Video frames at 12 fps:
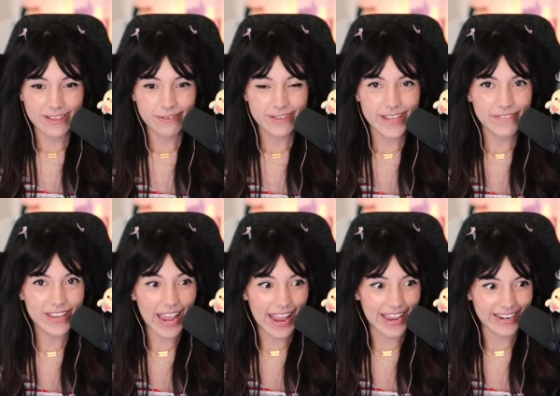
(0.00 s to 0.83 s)
is
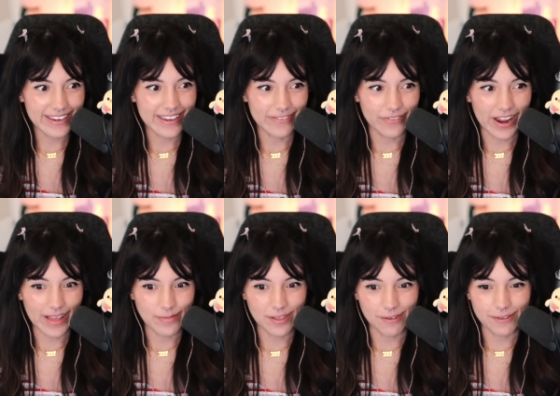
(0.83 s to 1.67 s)
giving Anakin
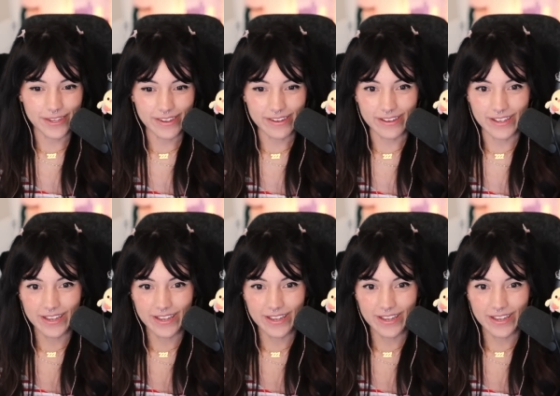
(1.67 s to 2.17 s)
vibes, low-key.